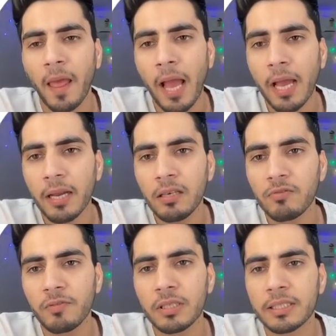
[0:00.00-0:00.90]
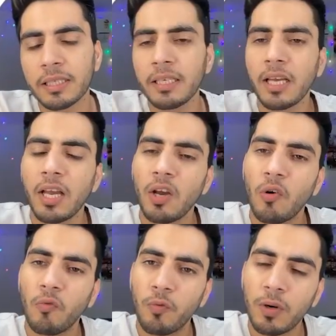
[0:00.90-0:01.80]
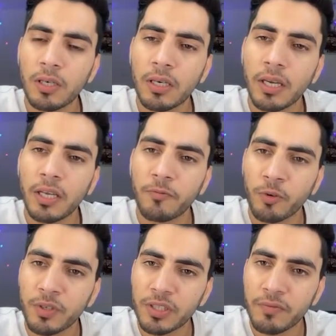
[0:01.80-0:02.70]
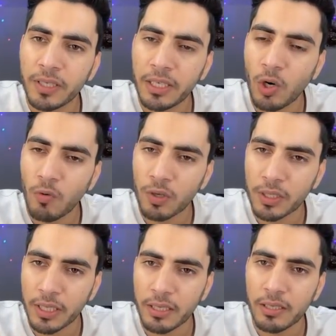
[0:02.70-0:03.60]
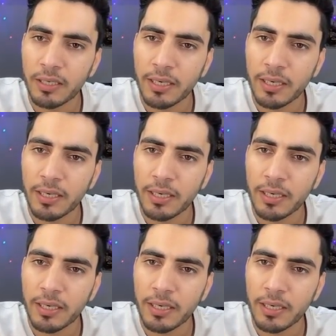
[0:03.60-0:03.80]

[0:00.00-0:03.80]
And we will see what information we need over there